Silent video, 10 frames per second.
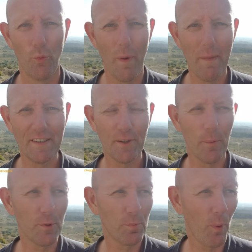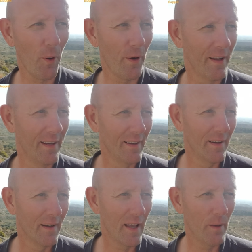when my son was born,
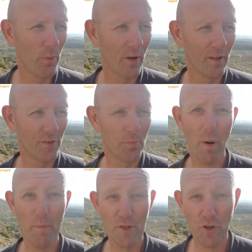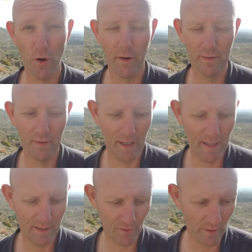he was premature,
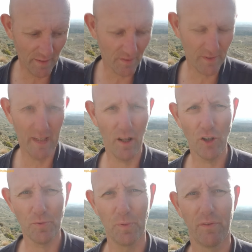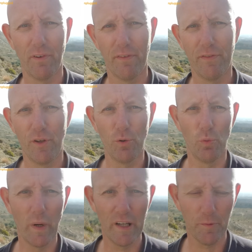so he had to stay in the hospital for a few
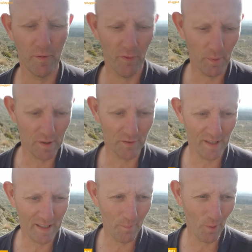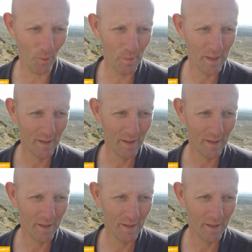weeks before we could take him home.